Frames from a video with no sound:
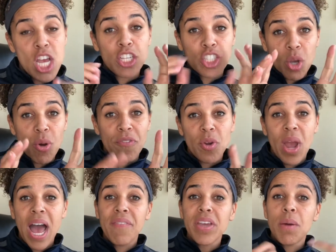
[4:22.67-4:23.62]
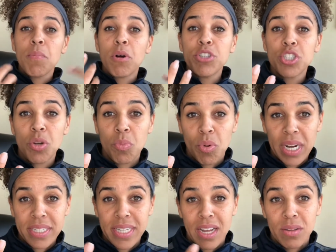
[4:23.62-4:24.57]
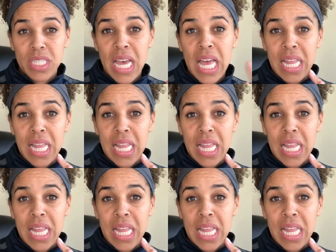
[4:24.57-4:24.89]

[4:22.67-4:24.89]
So if you're having emotional breakdowns,